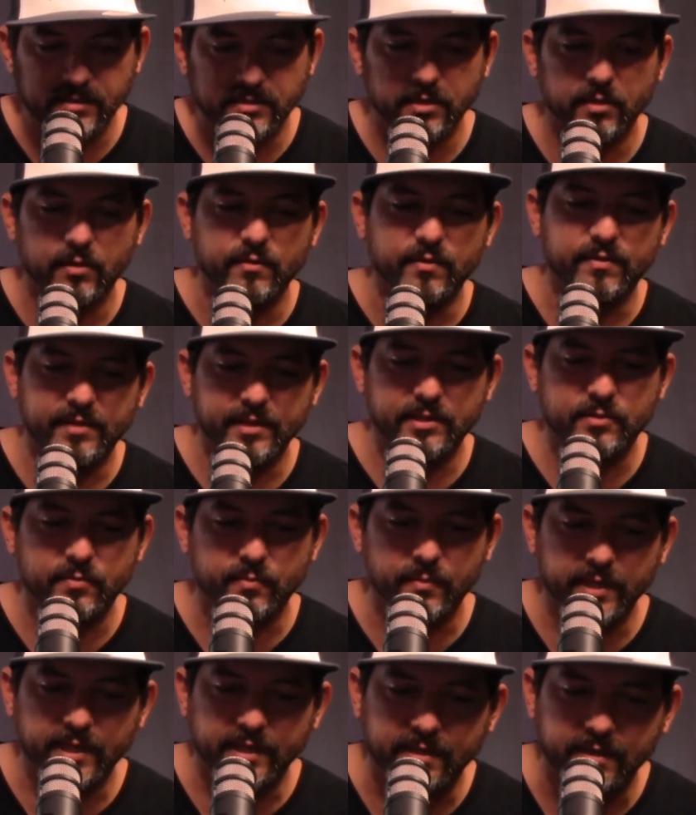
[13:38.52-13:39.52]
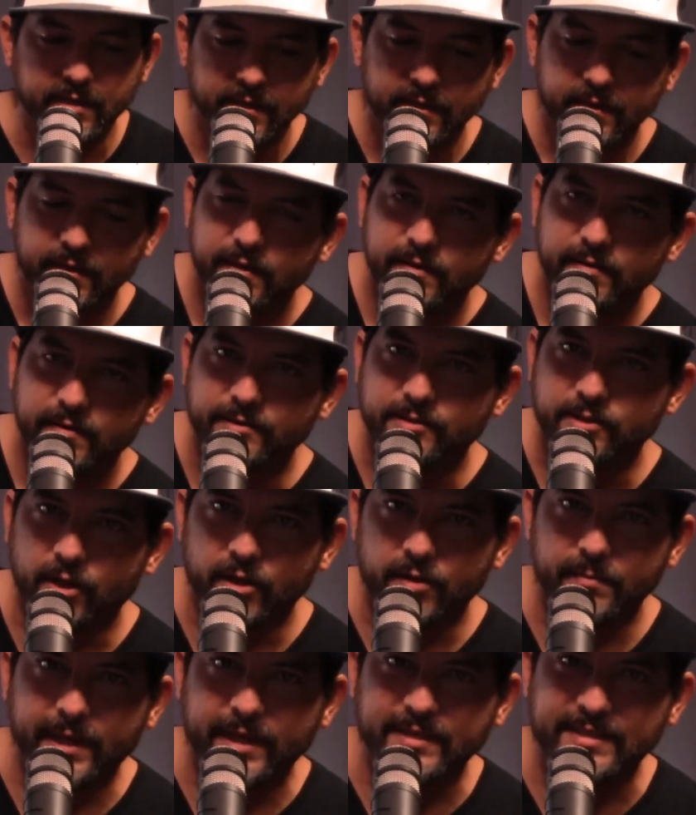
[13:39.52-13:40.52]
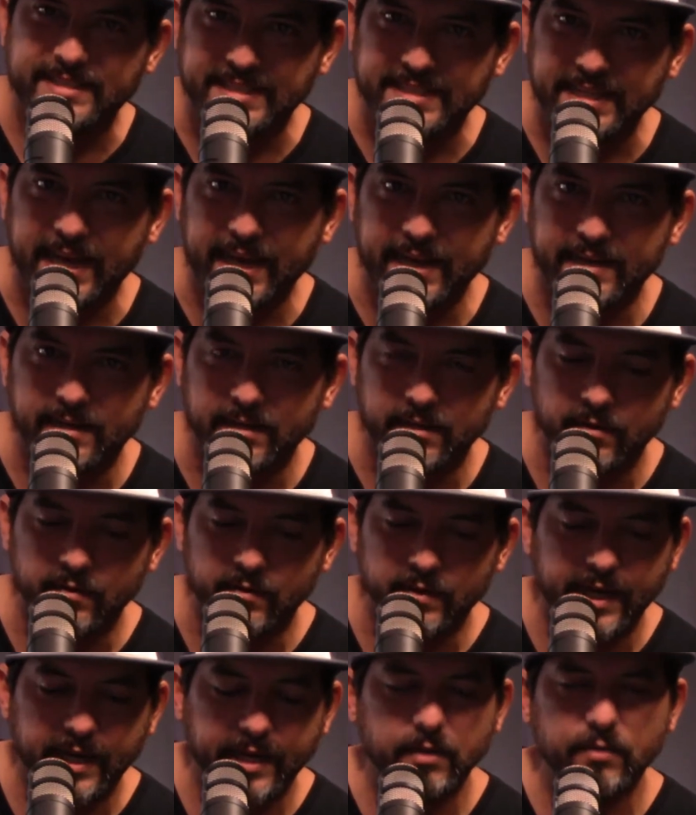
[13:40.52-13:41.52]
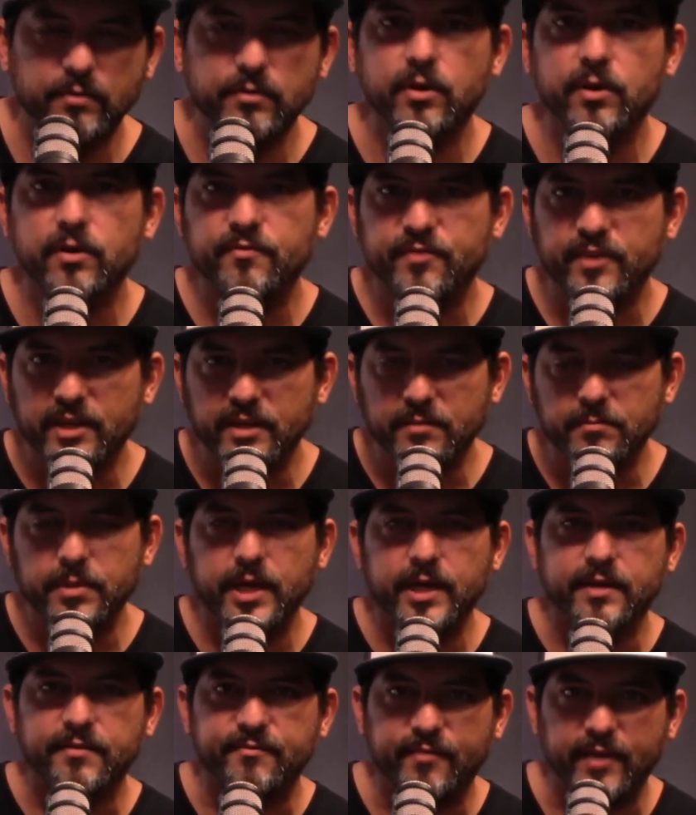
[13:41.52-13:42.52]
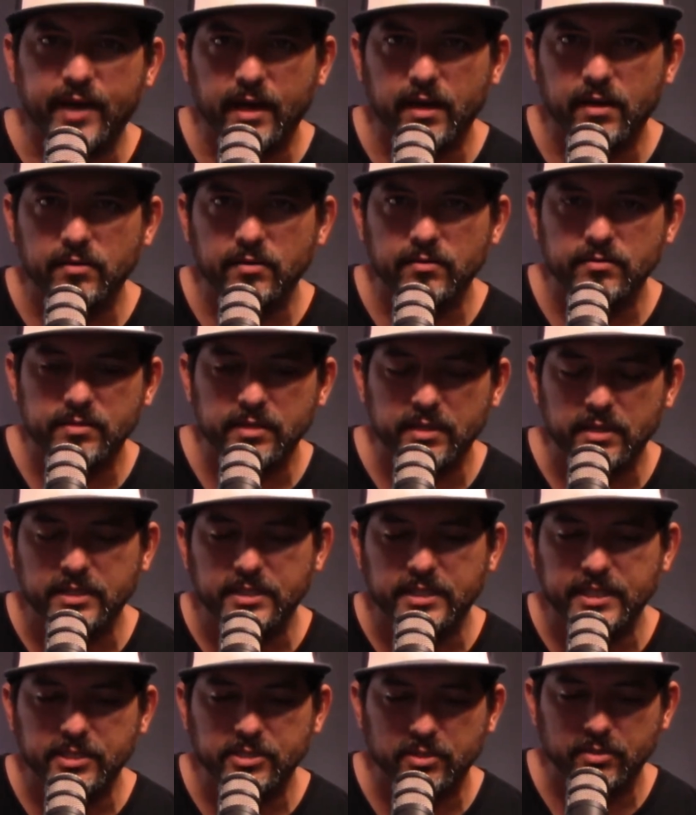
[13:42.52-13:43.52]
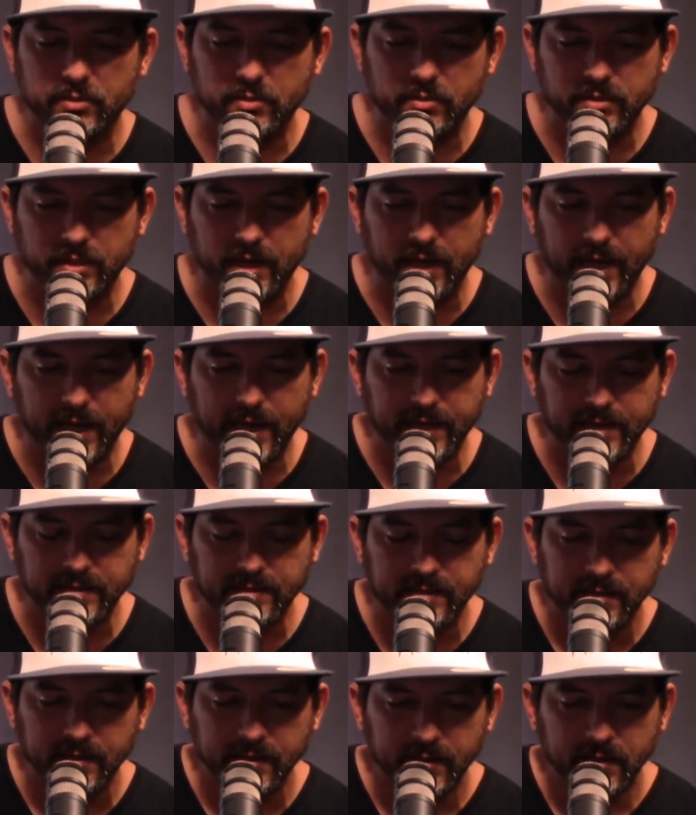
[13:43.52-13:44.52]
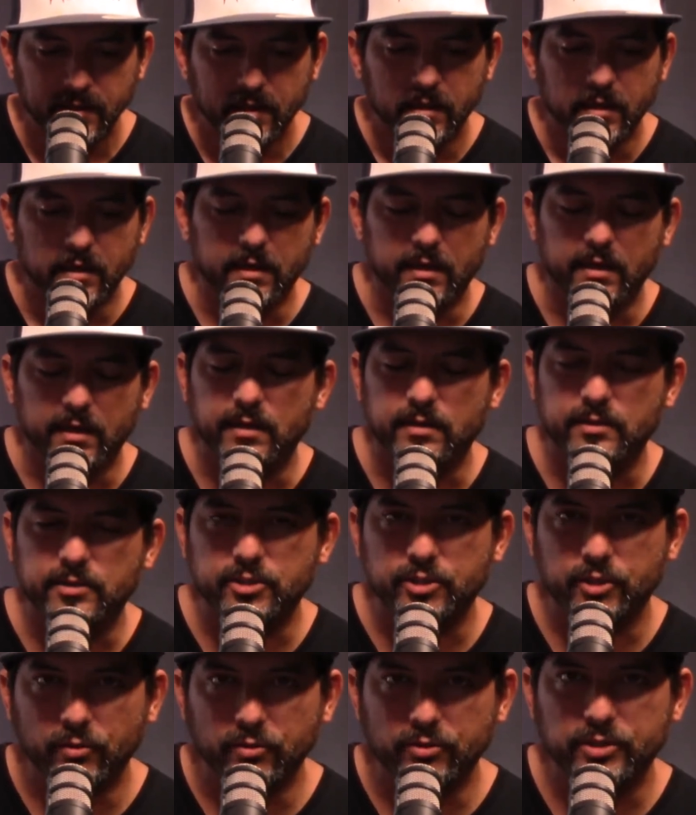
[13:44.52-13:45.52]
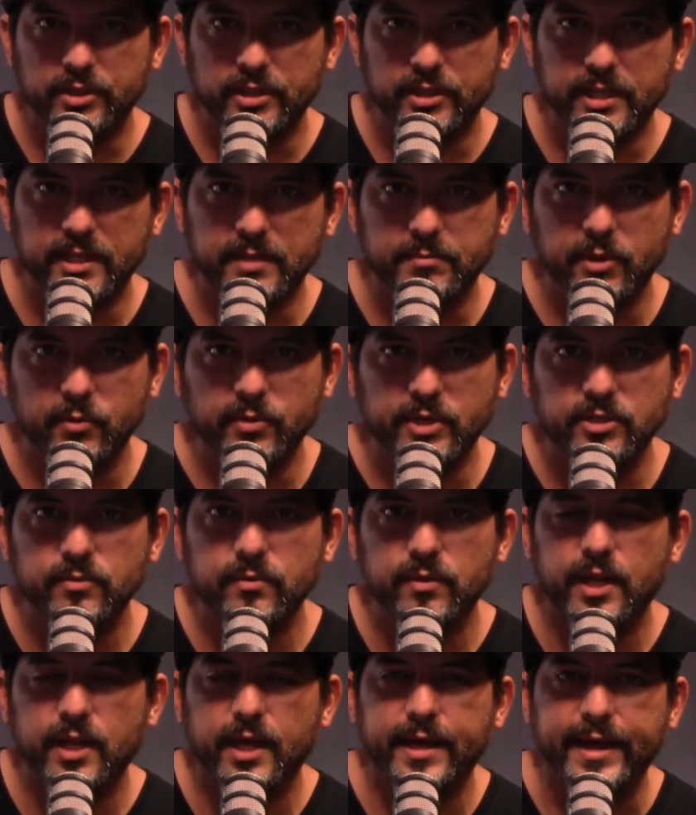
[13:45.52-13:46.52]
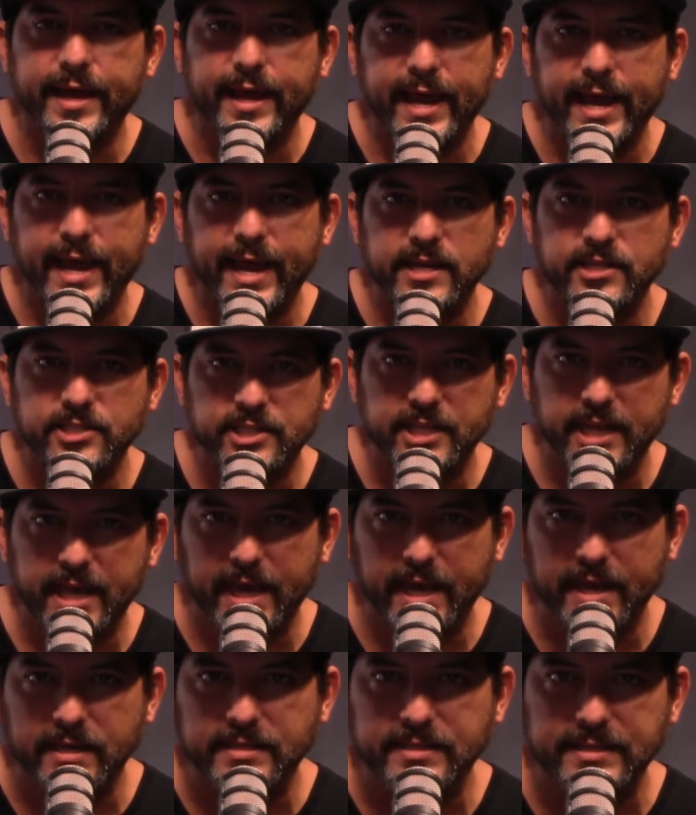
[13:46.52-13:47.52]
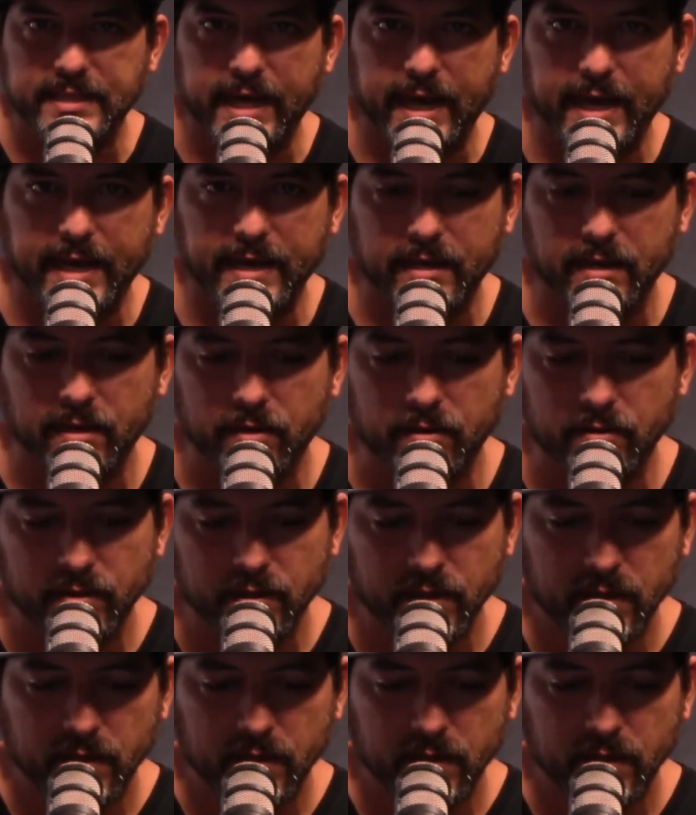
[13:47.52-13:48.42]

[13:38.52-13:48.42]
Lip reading: so this week we're talking about Silo, and I don't know if anybody follows Digital Delight socially, but we do a lot of hashtag Silo,